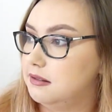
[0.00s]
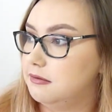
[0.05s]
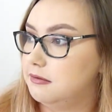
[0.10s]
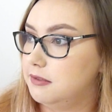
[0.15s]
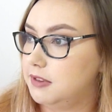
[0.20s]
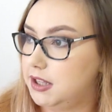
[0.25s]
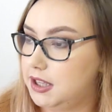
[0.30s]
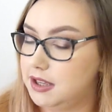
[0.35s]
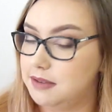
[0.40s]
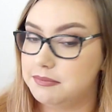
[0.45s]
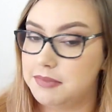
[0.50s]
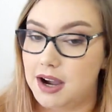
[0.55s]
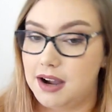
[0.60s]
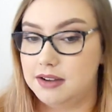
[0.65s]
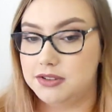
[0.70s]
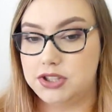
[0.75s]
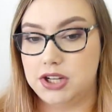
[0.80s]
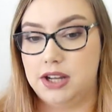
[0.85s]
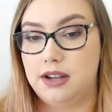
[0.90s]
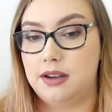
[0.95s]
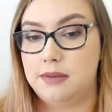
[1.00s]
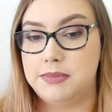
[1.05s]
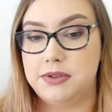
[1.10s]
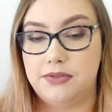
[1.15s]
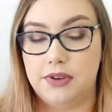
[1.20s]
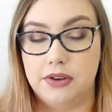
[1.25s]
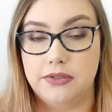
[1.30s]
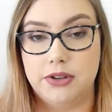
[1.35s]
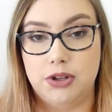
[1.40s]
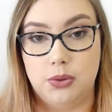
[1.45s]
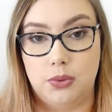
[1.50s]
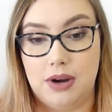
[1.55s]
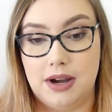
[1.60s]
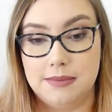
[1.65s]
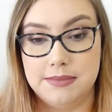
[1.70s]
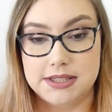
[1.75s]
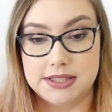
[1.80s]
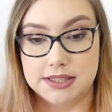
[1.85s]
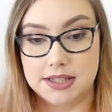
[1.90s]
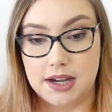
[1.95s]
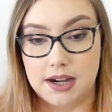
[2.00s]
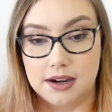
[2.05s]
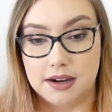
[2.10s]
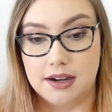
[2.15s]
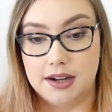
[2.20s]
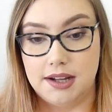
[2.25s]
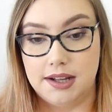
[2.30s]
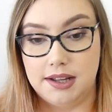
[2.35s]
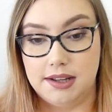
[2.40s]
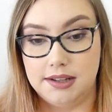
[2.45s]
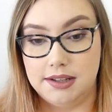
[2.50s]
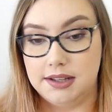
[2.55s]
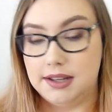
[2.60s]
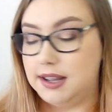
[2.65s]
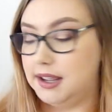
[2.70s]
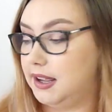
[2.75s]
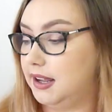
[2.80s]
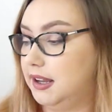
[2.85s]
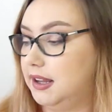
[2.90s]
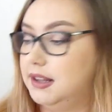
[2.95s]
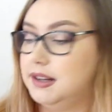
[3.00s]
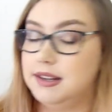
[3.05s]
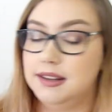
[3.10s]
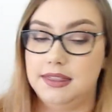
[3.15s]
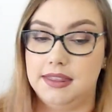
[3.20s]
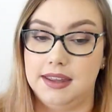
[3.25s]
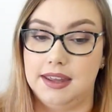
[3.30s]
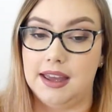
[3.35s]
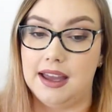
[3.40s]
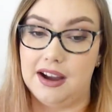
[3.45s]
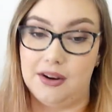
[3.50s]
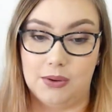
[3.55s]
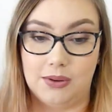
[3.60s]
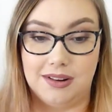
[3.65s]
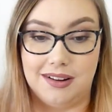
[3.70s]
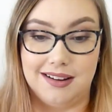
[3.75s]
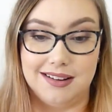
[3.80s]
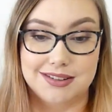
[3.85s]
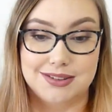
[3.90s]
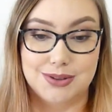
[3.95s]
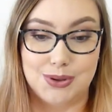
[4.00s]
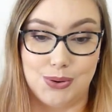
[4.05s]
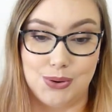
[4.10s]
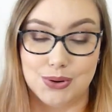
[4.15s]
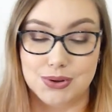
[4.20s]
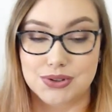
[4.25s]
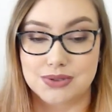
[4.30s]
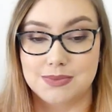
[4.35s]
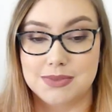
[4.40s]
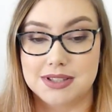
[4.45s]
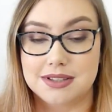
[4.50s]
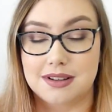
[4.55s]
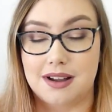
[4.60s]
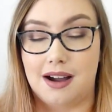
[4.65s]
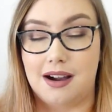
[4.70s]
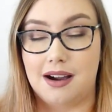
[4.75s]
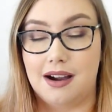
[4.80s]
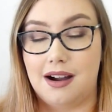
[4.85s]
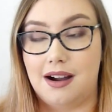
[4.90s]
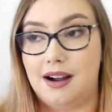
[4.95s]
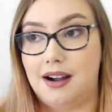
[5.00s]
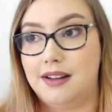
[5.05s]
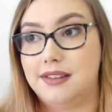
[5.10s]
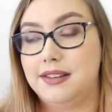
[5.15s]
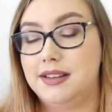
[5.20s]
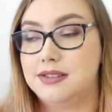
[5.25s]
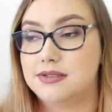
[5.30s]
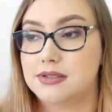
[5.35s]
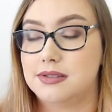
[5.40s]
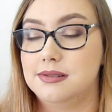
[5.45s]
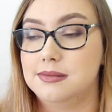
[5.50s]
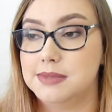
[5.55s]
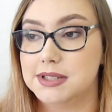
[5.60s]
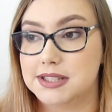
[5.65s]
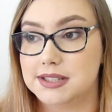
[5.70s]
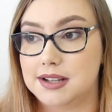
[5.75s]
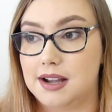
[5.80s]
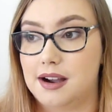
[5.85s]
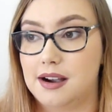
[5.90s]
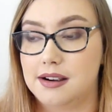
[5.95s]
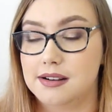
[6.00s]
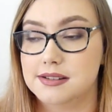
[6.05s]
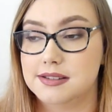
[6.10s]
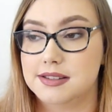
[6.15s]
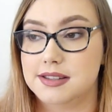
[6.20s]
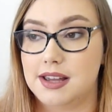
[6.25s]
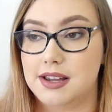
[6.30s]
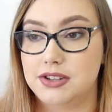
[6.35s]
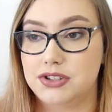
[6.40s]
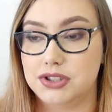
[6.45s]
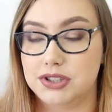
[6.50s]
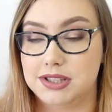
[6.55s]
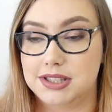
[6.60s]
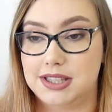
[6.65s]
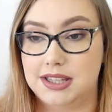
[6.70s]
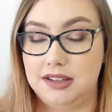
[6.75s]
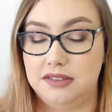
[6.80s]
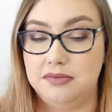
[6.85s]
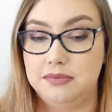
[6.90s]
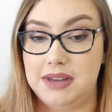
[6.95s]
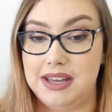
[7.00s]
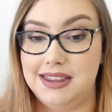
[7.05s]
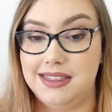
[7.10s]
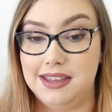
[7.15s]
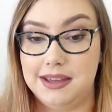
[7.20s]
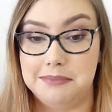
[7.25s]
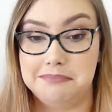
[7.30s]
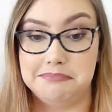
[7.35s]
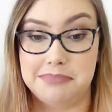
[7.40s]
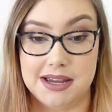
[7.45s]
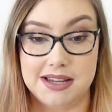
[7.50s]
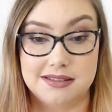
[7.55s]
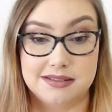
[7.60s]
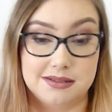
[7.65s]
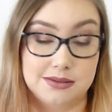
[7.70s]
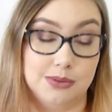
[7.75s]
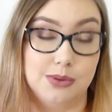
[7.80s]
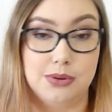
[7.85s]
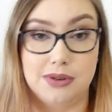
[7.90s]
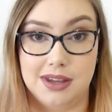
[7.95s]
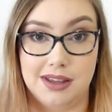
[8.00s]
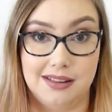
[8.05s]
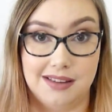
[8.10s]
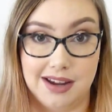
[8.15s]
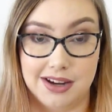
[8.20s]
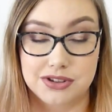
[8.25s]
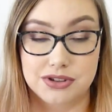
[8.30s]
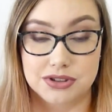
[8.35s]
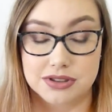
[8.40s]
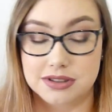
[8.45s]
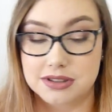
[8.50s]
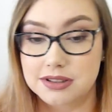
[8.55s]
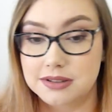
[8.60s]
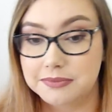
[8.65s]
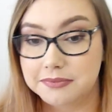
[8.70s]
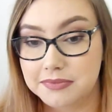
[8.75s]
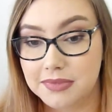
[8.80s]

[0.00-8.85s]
The Marc Jacobs Velvet Noir Mascara and the Hourglass Caution Mascara are the two mascaras that just give me the best looking lashes.